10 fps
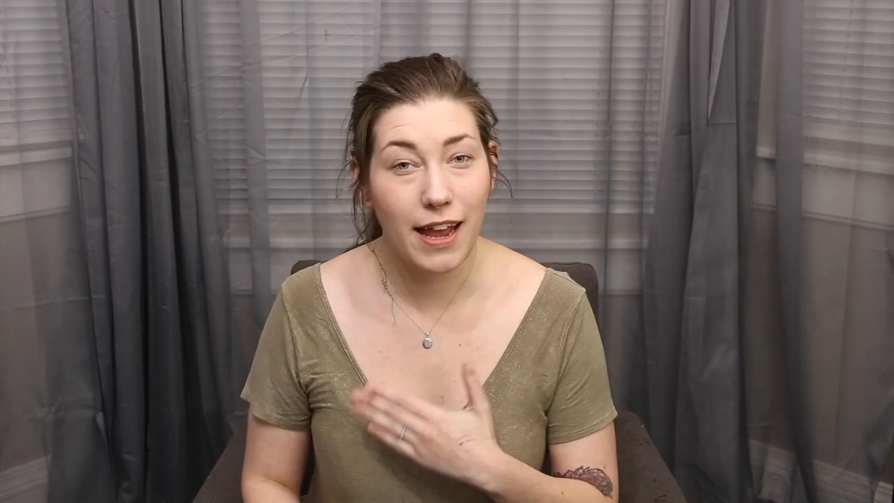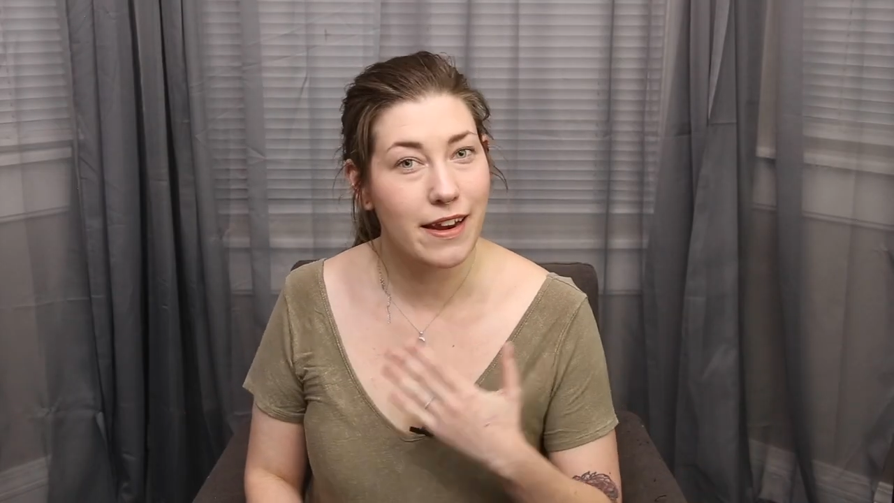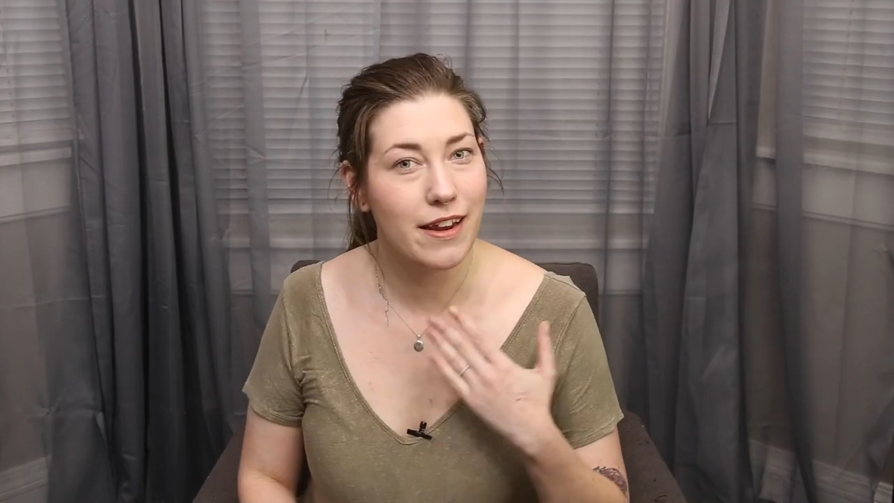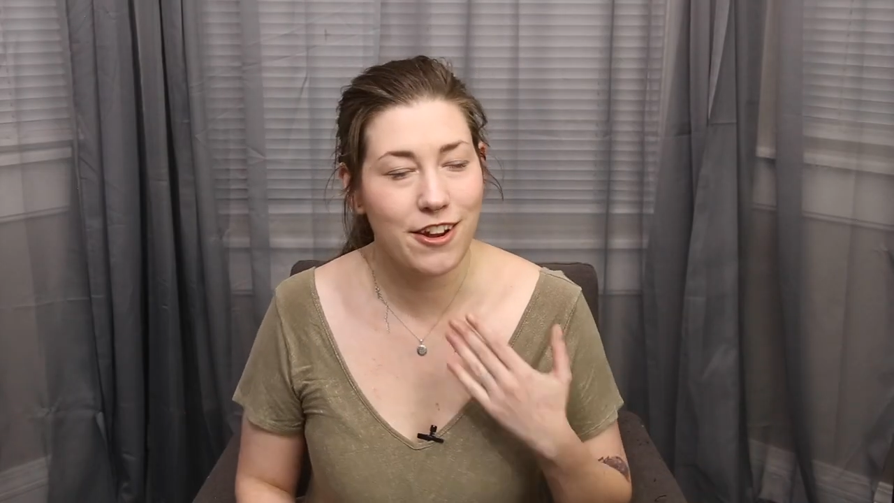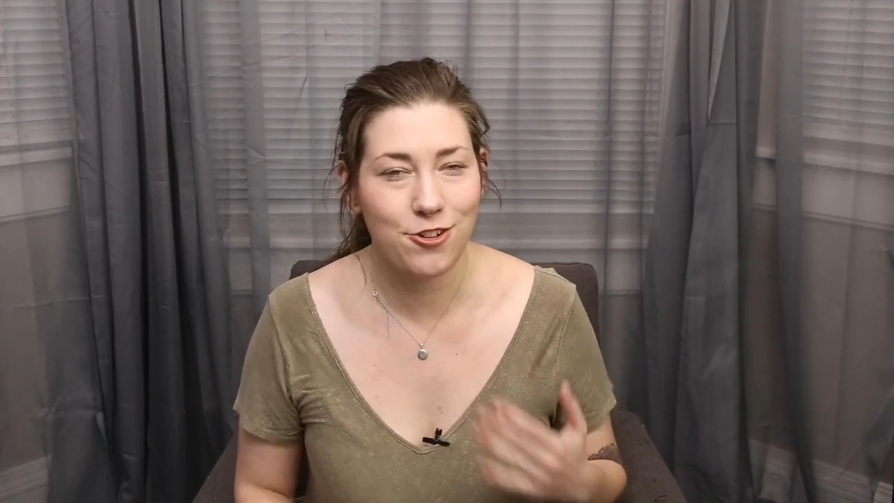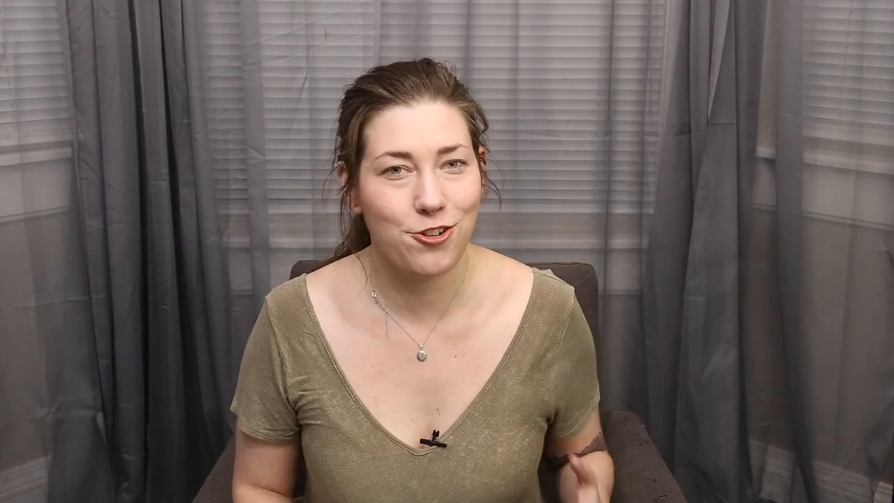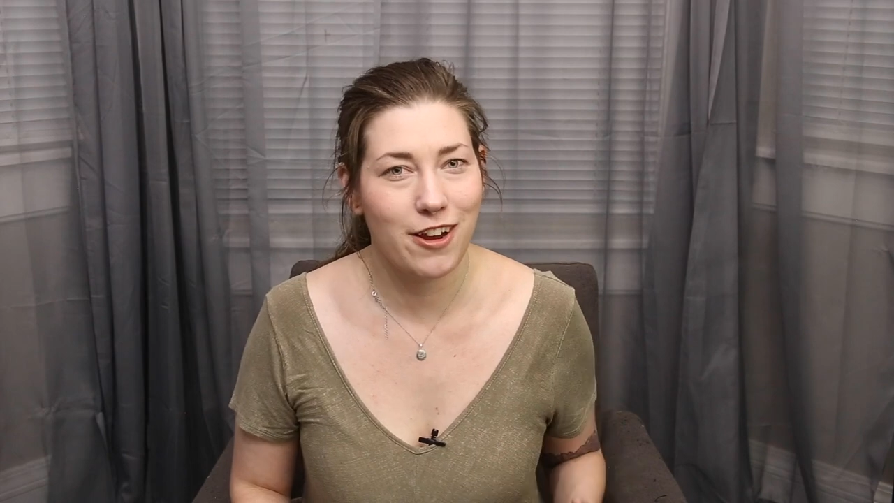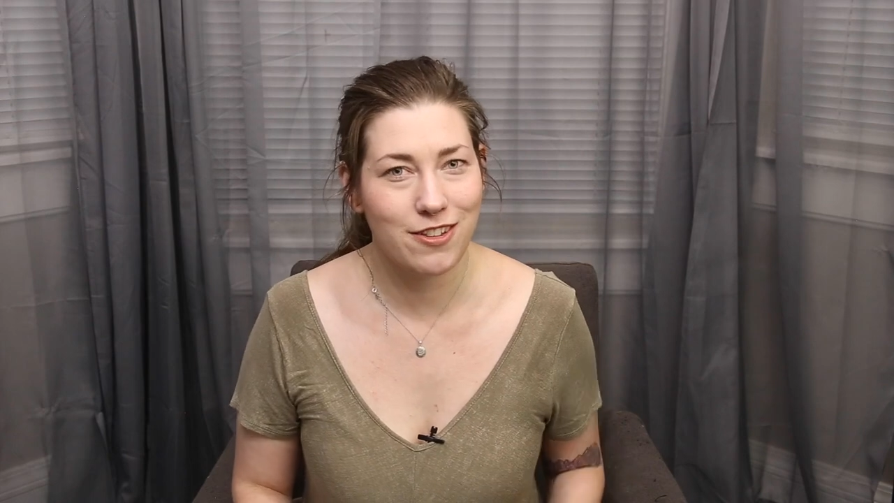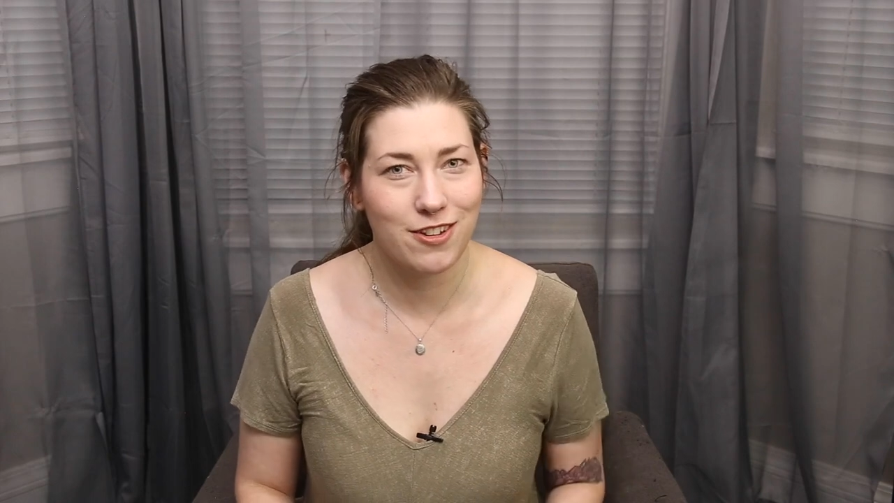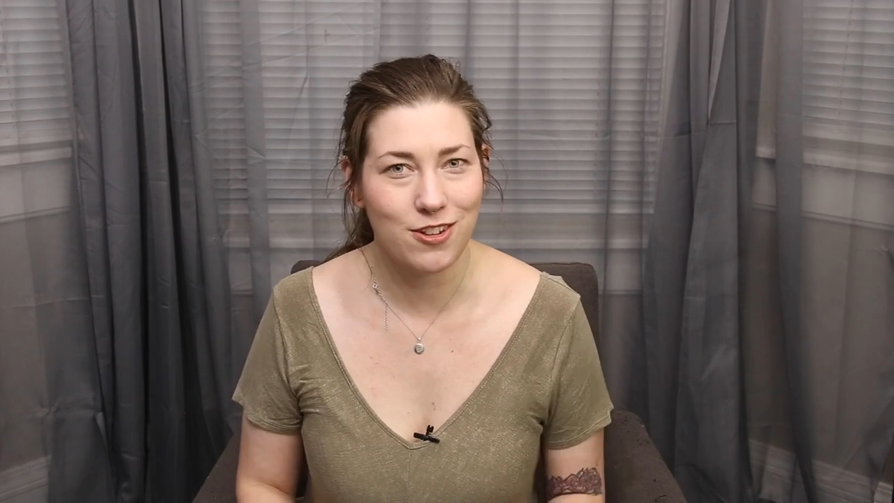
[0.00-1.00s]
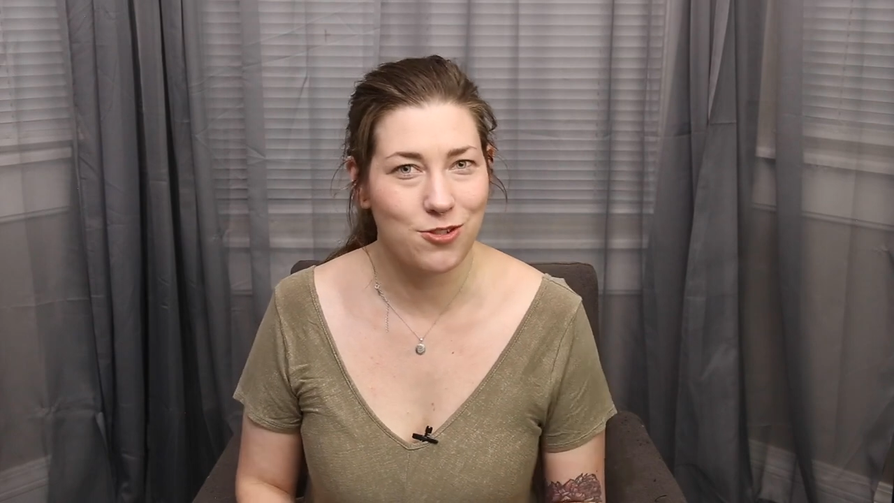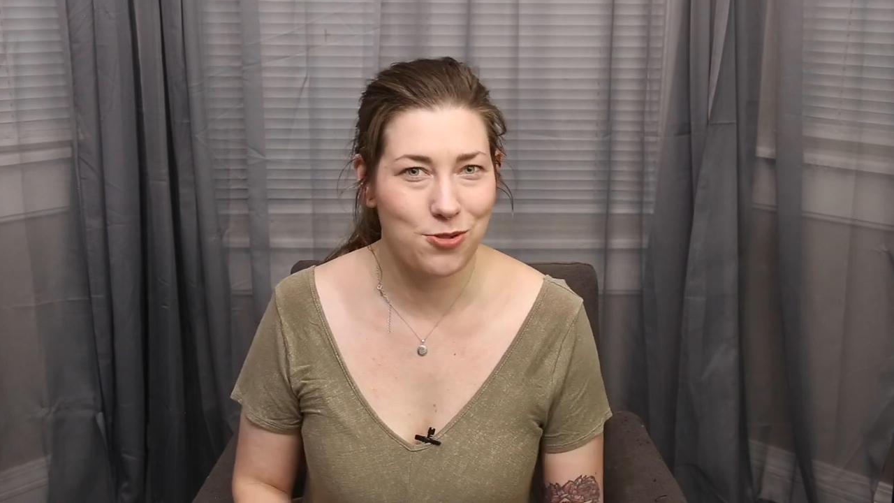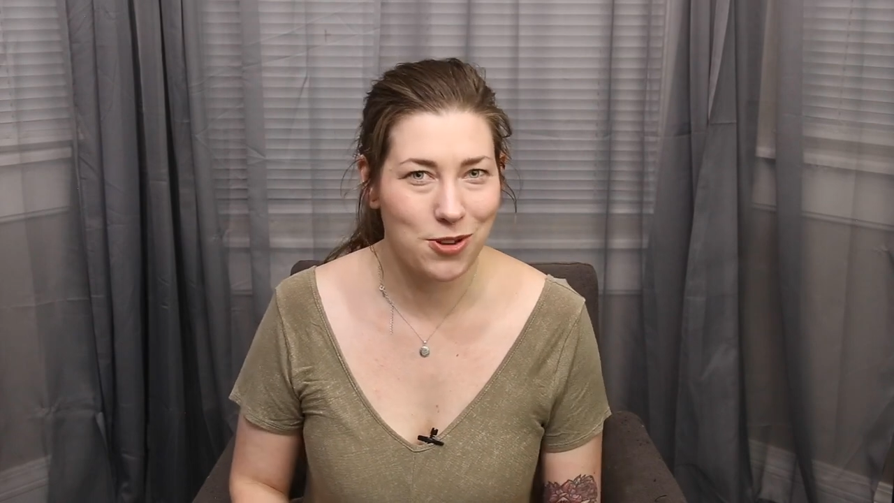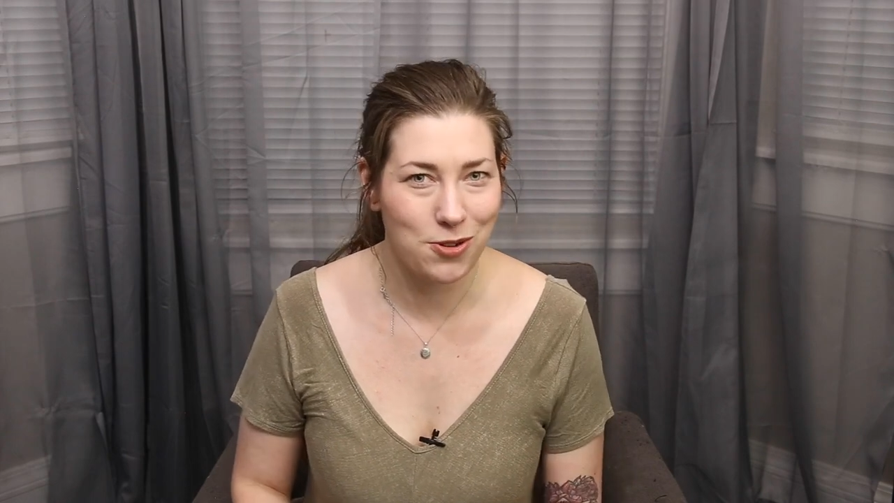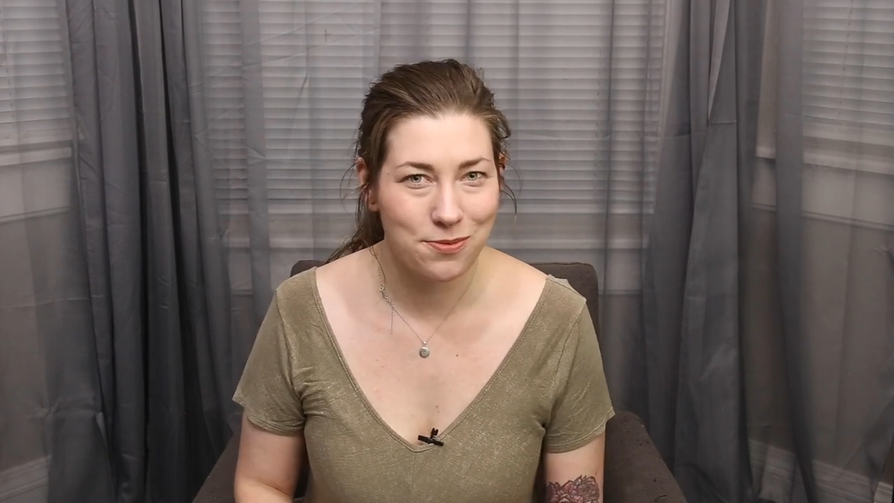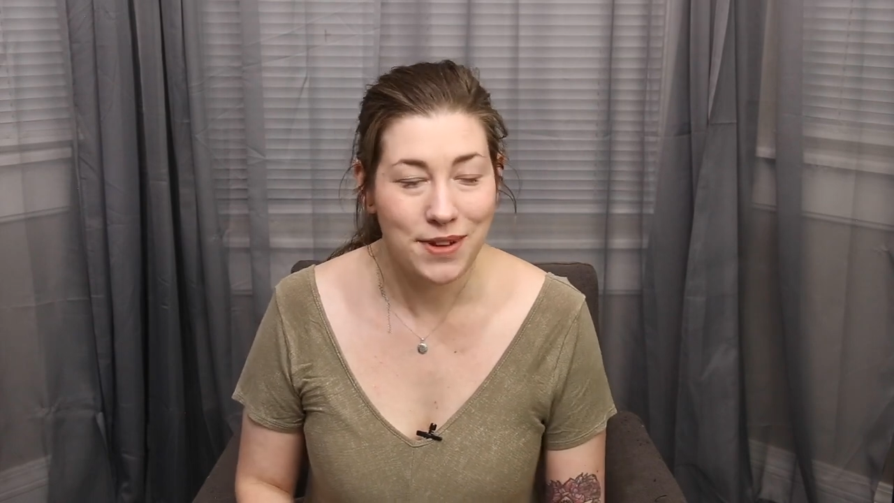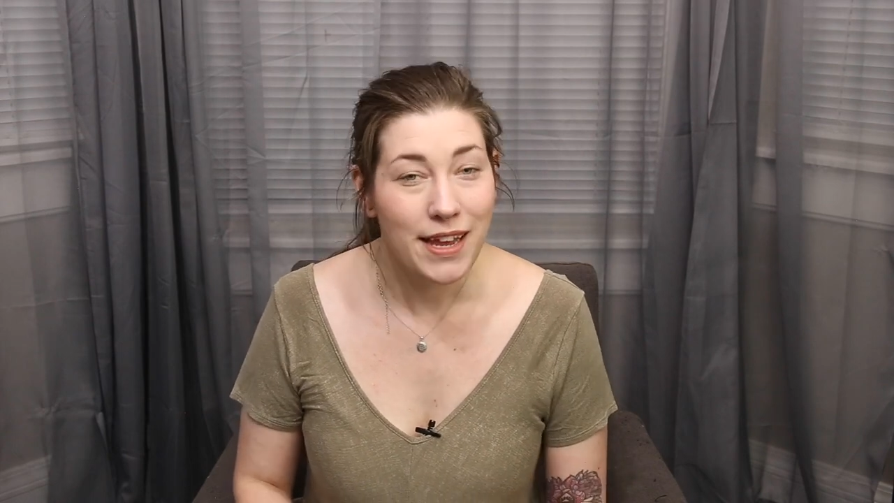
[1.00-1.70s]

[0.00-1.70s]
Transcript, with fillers: and interesting to you.